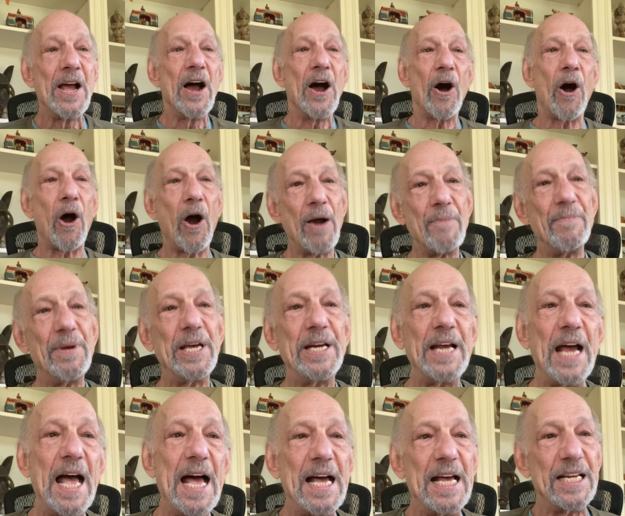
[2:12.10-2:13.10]
Hartman
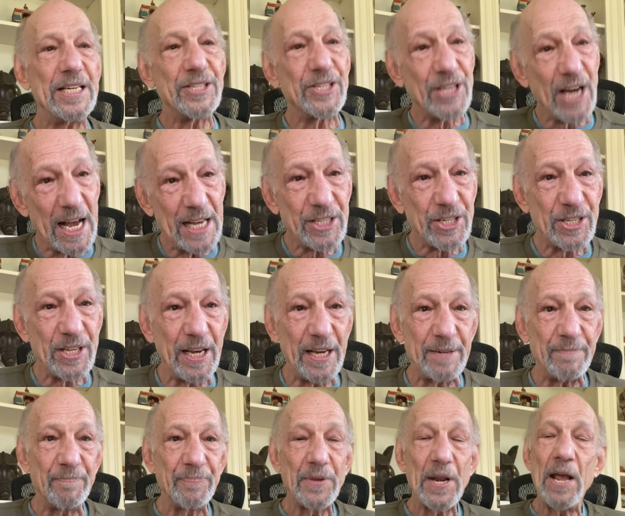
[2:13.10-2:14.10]
and
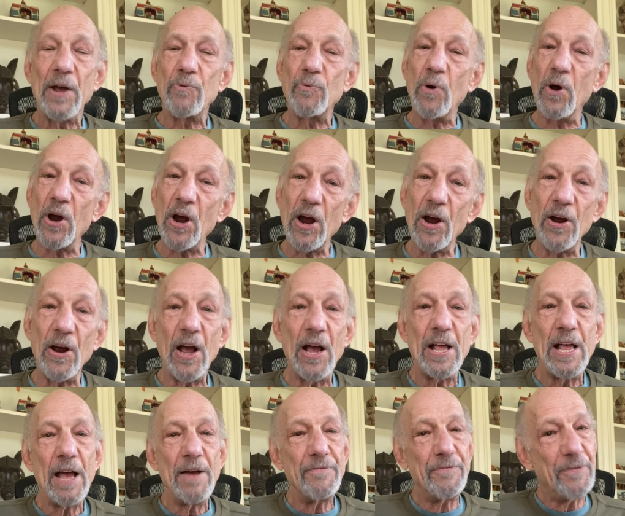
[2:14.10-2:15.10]
Johnston were
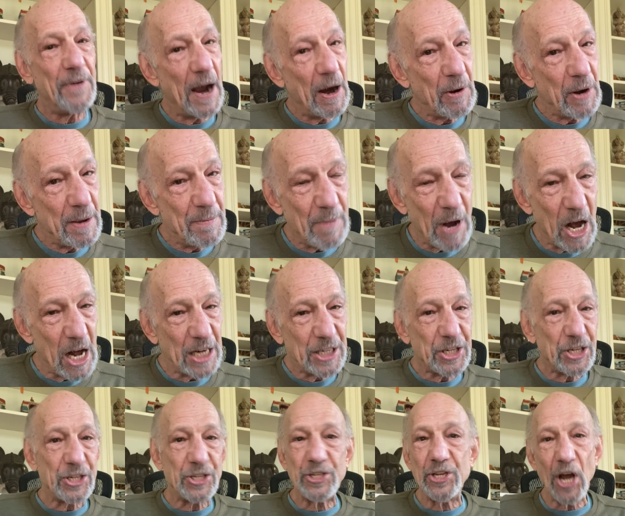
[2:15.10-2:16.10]
very
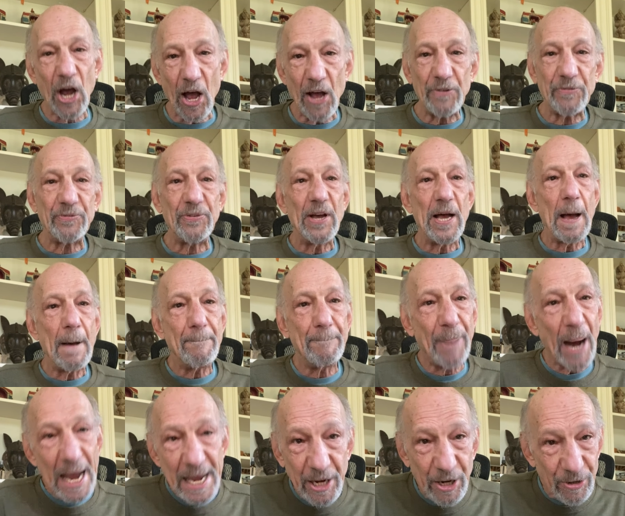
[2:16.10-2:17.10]
much tough
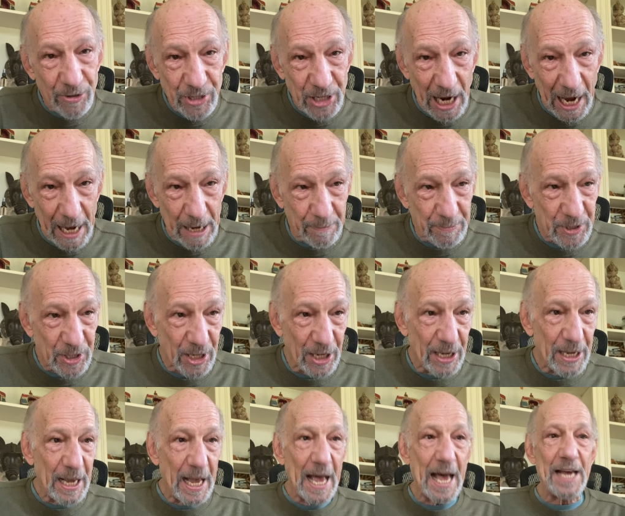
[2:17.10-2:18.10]
biker types,
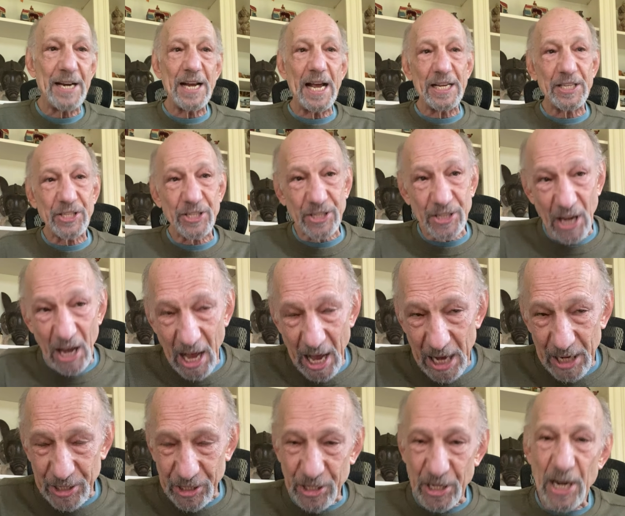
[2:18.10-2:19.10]
and as
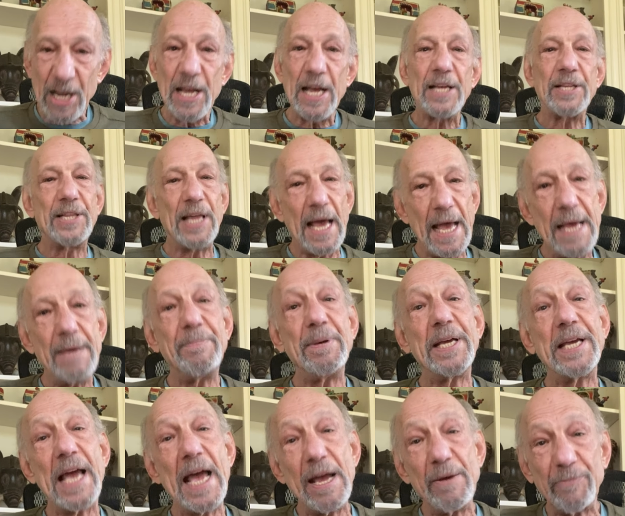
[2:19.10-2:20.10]
such, they
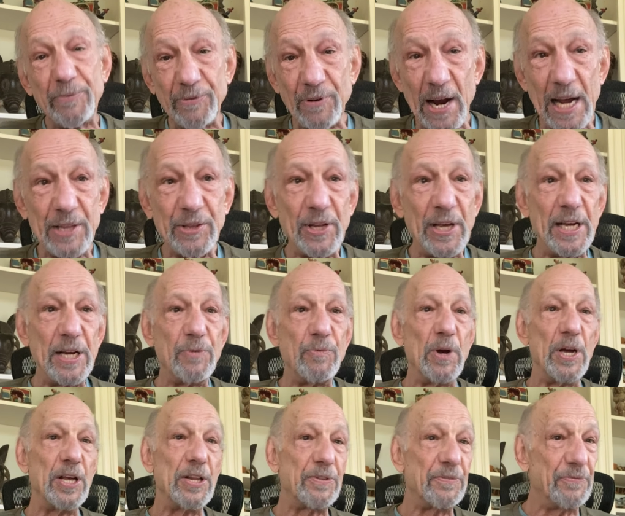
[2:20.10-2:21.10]
became friendly
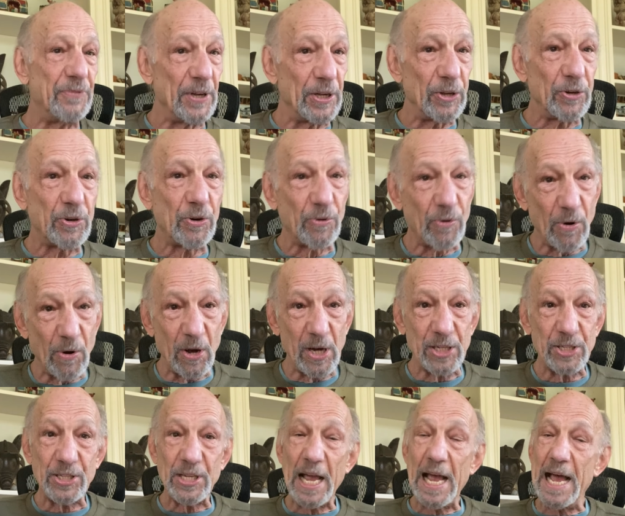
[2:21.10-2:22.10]
with Phil
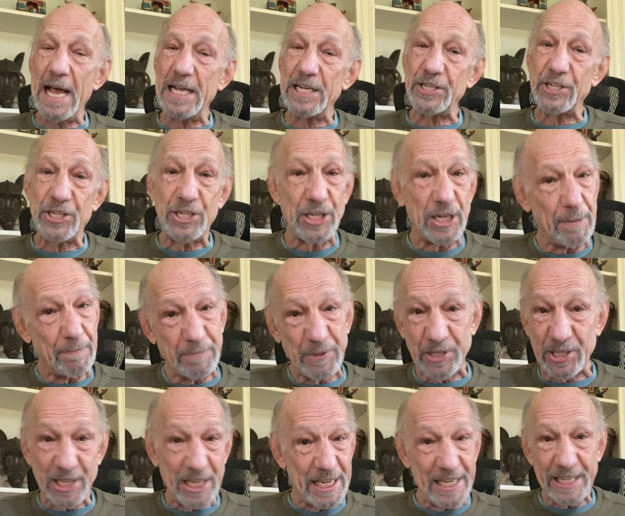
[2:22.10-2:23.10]
Cross and
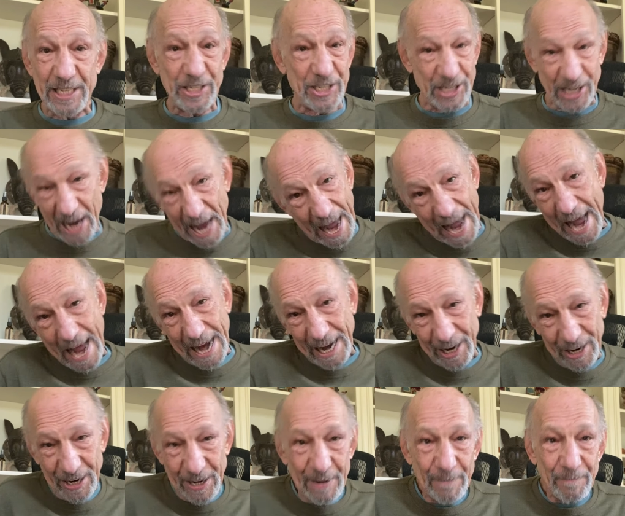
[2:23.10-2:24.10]
Gypsy Jack,